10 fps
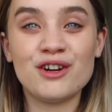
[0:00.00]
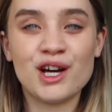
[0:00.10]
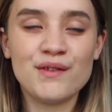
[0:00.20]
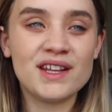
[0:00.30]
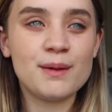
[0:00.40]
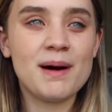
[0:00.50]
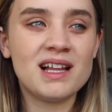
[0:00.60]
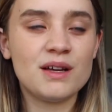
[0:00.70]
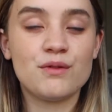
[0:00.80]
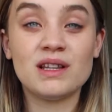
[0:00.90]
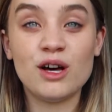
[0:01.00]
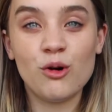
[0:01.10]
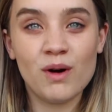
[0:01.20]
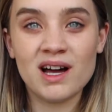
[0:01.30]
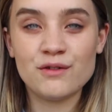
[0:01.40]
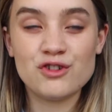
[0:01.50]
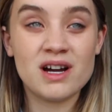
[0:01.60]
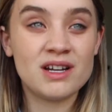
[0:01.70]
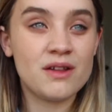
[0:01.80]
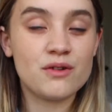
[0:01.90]
Now I've had the palette for a little while, I've
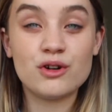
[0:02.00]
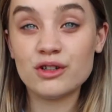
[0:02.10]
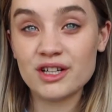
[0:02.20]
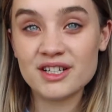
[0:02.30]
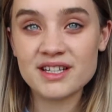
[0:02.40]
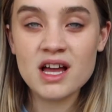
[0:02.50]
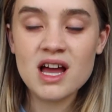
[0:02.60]
tried out the colours,